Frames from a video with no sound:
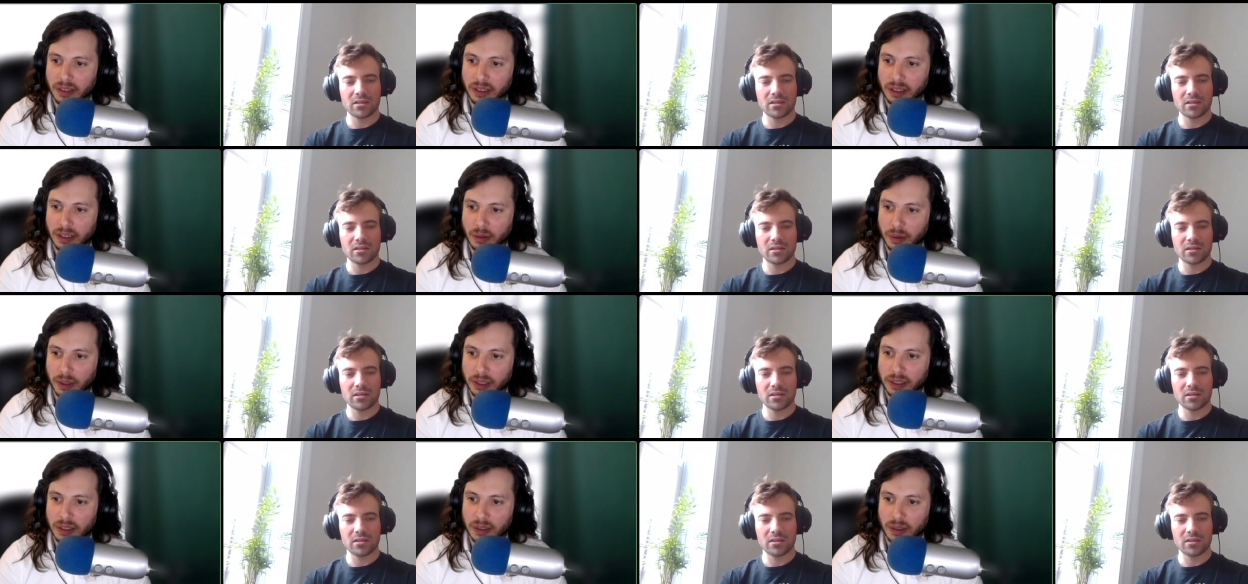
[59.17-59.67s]

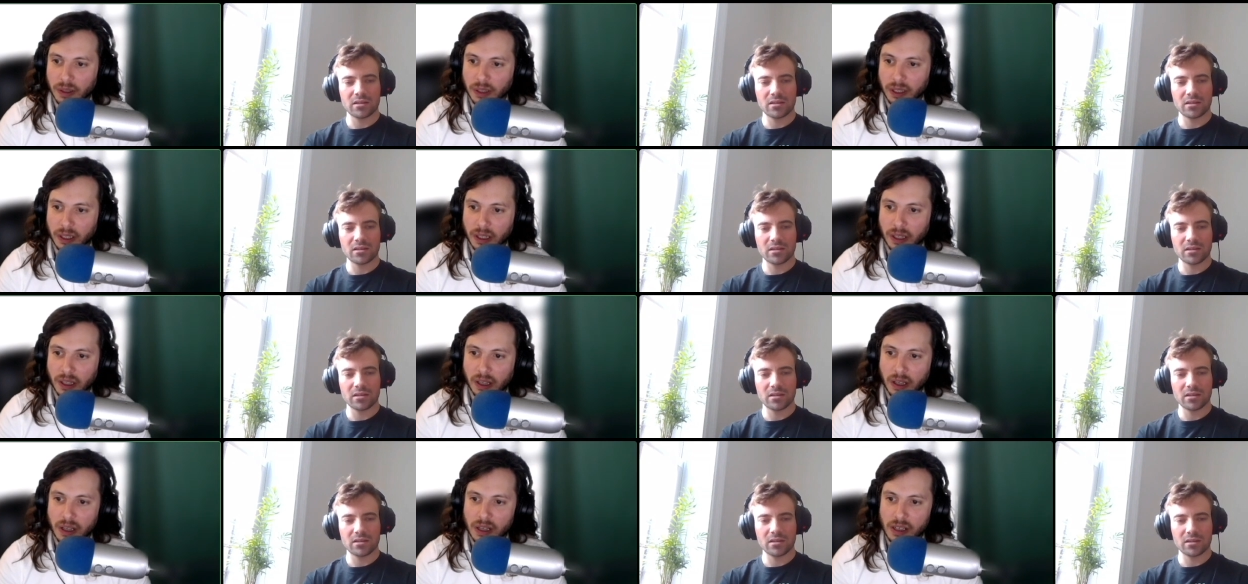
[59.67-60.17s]
Speaker 1: What story?
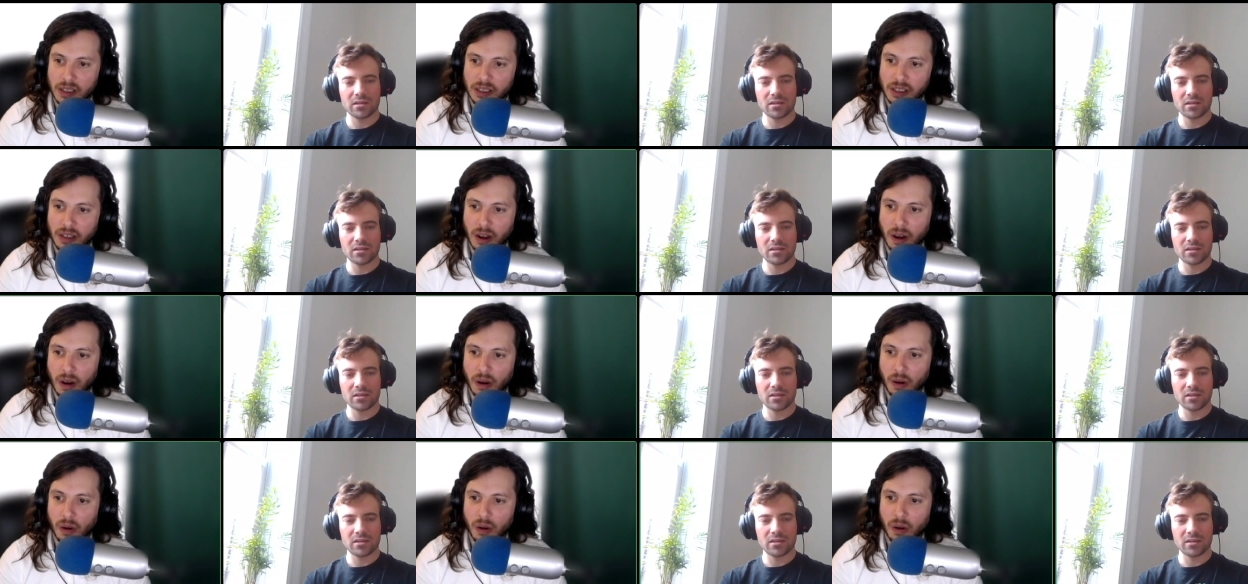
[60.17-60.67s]

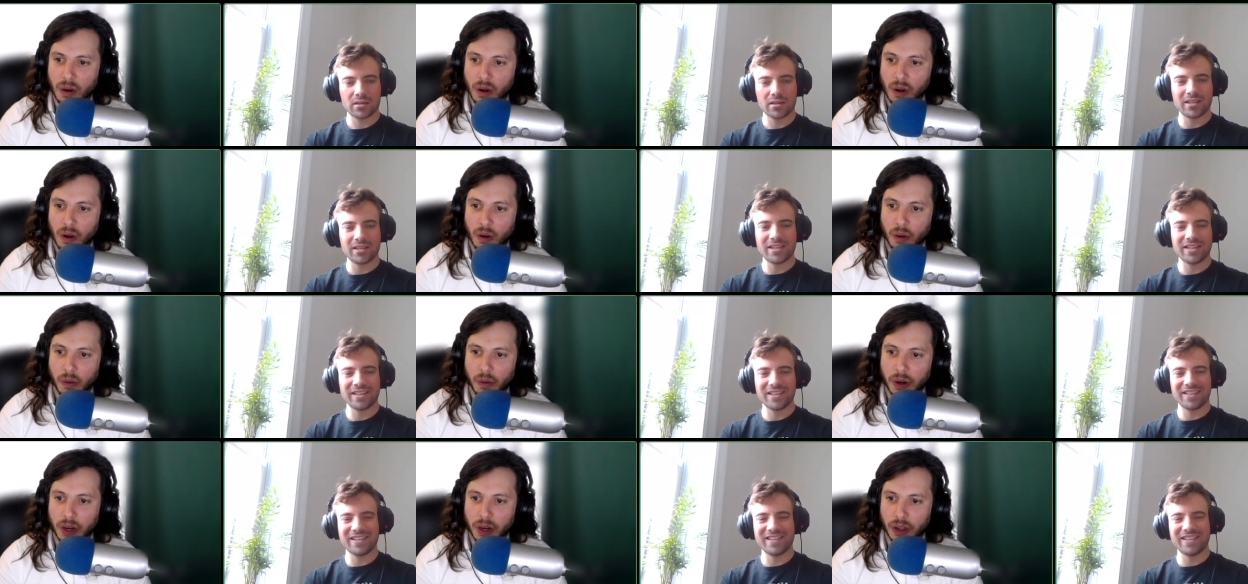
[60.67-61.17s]
So
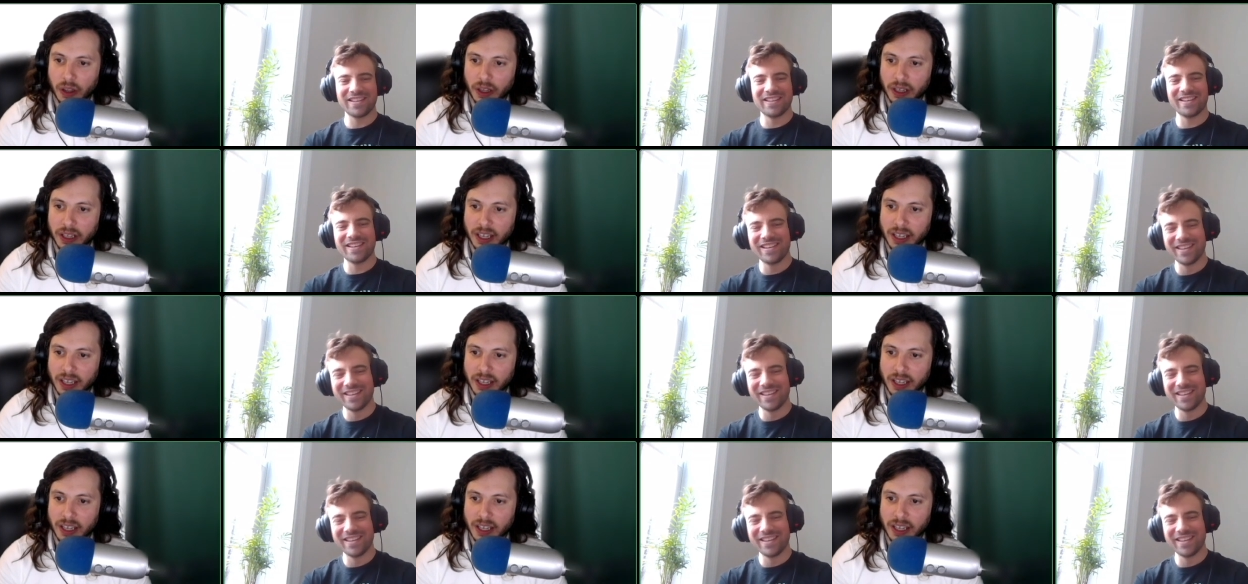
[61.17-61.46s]
you're looking